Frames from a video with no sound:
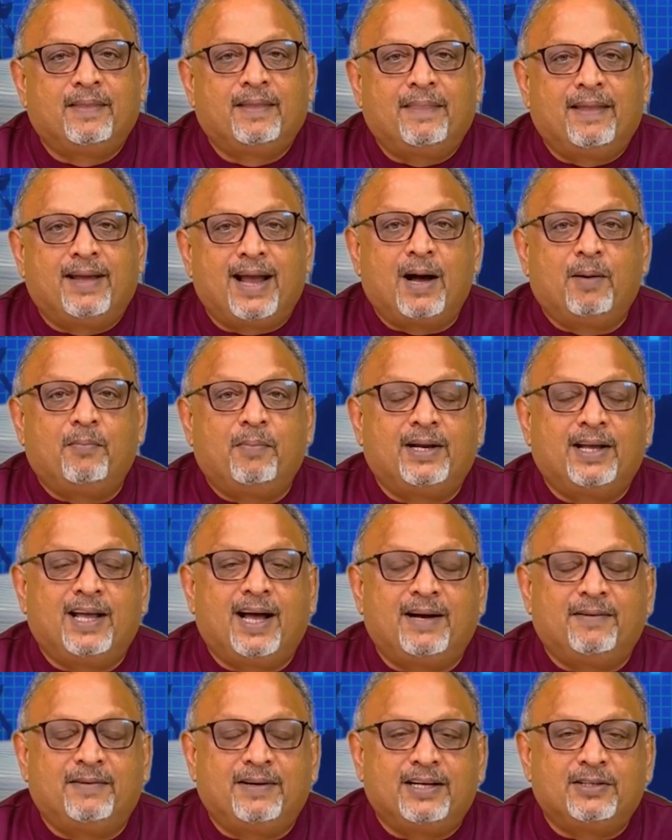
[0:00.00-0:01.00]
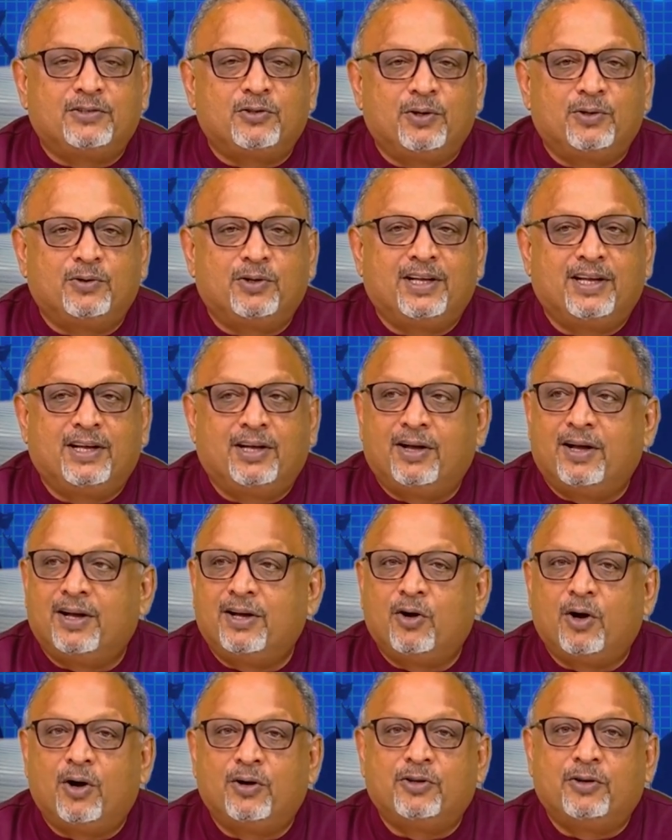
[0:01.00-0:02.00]
Now we're diving into a critical
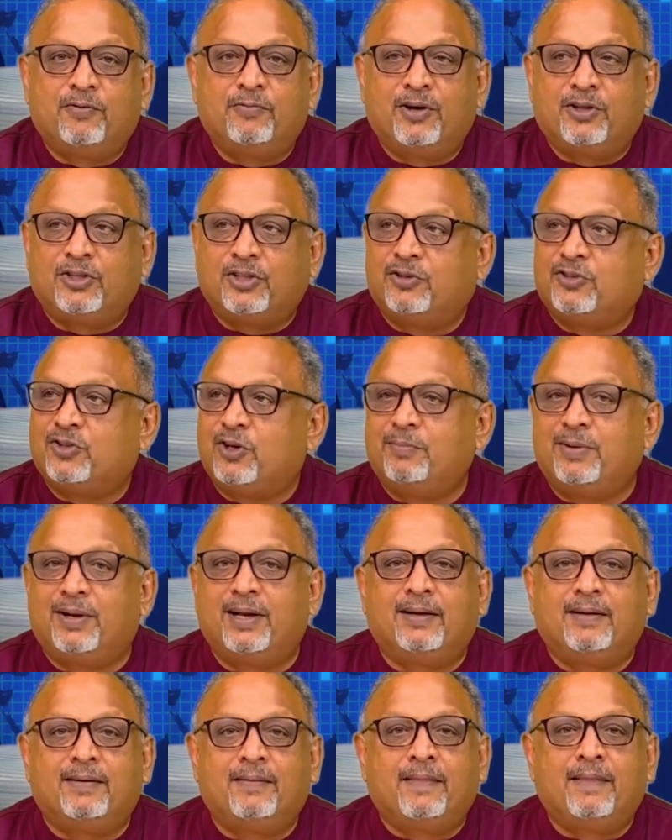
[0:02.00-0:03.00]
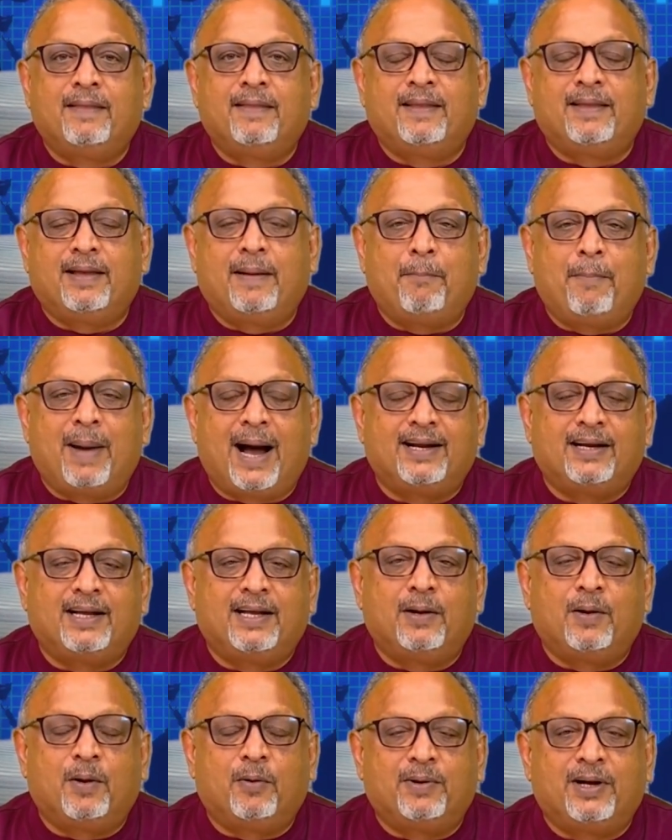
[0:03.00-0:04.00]
and controversial topic, the
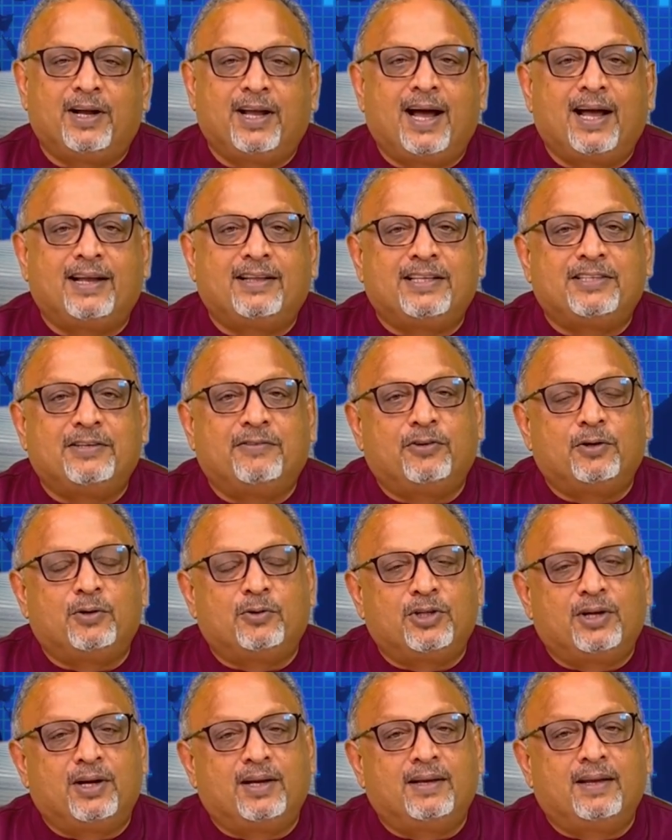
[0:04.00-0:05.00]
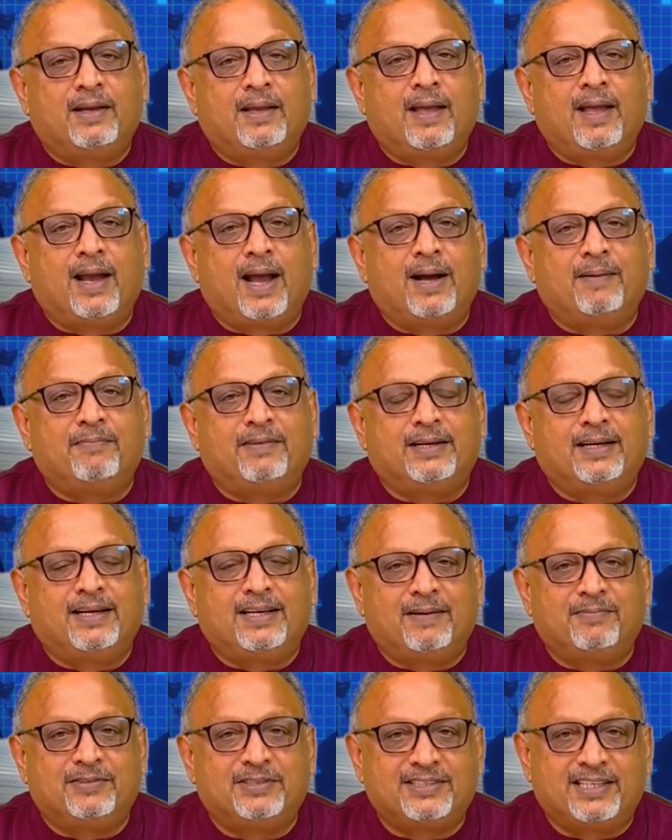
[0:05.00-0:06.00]
battle over Gaza's future after the
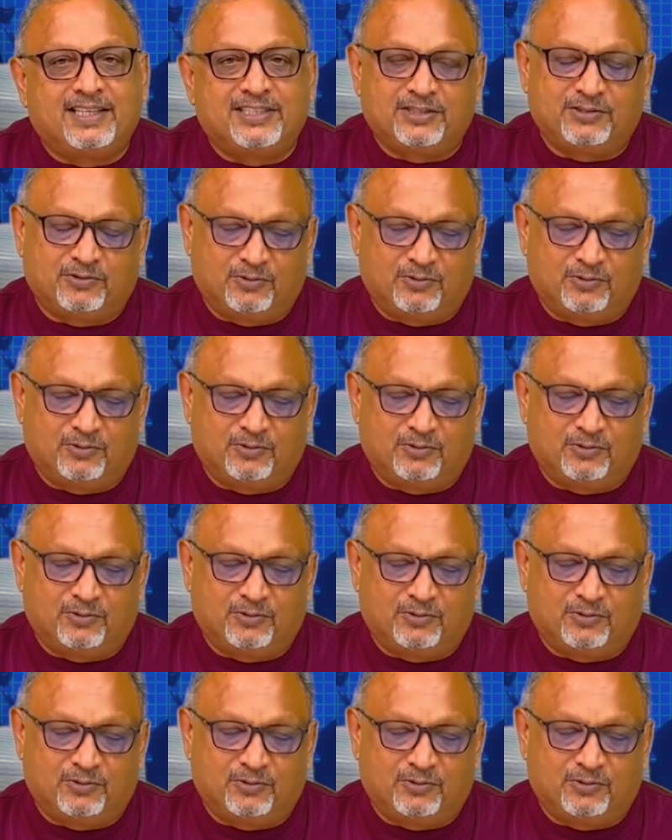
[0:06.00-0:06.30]
devastating